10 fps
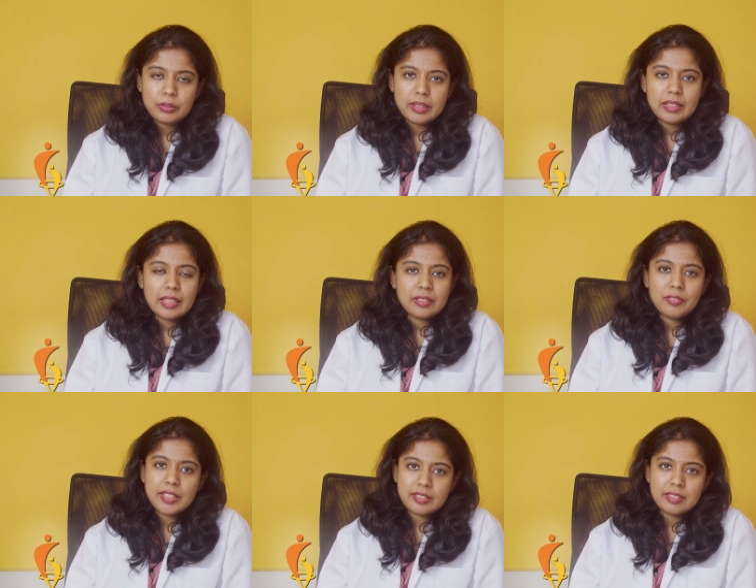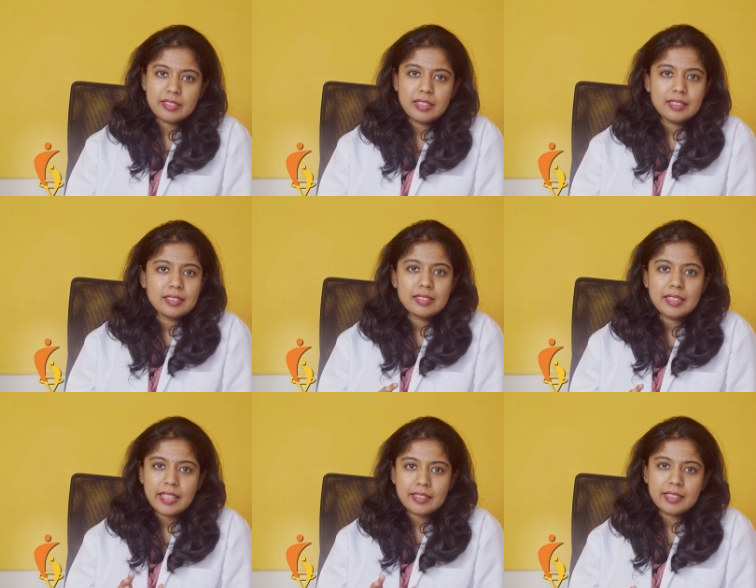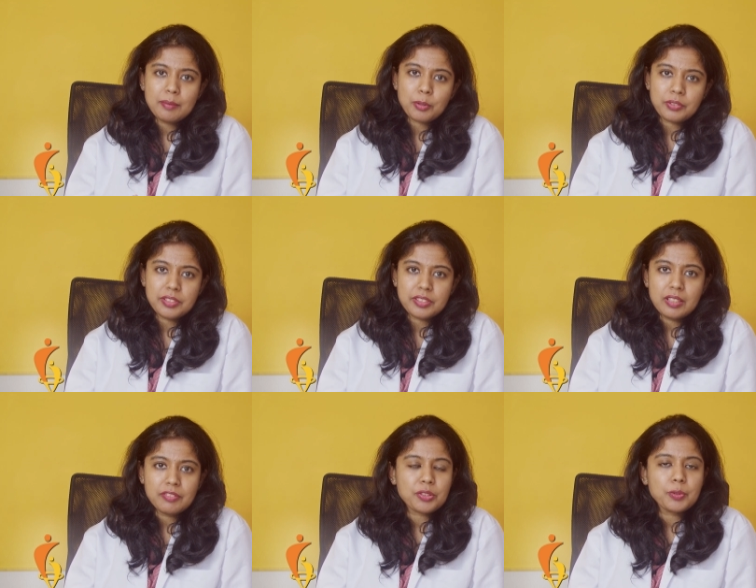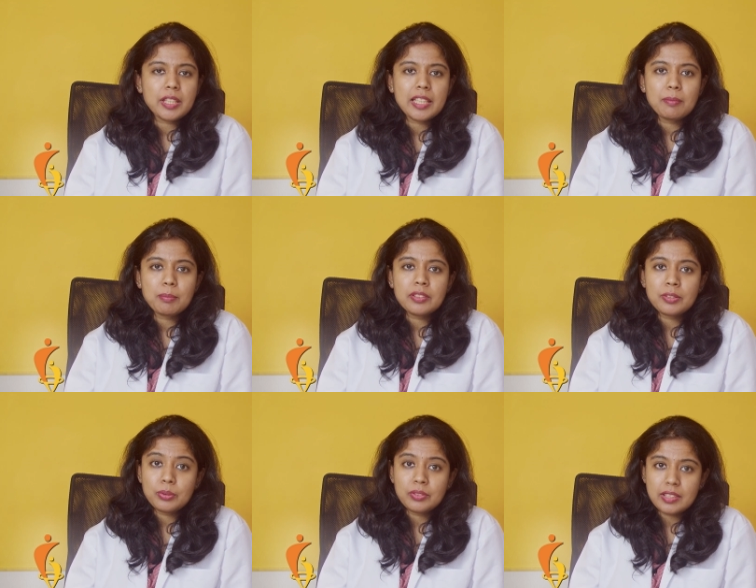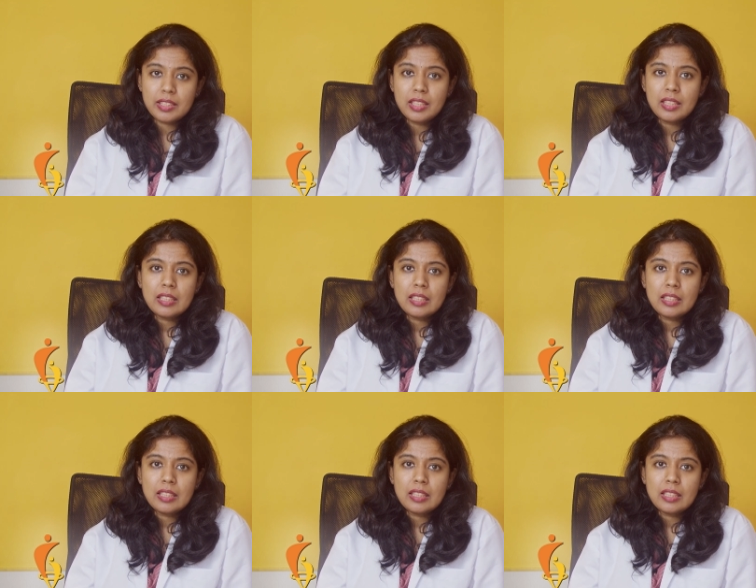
So in case of HSG, this is an X-ray procedure which would help us to see